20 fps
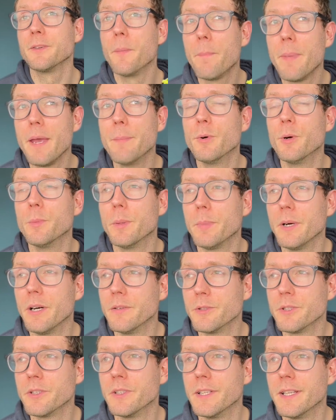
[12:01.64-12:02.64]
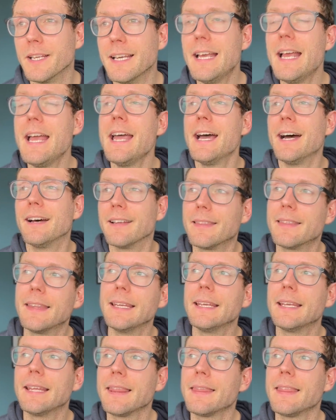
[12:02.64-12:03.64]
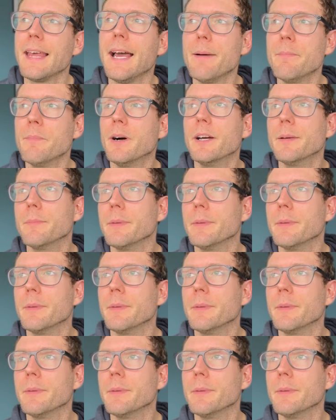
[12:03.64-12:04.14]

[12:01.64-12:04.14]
a bit more propulsion. I think that might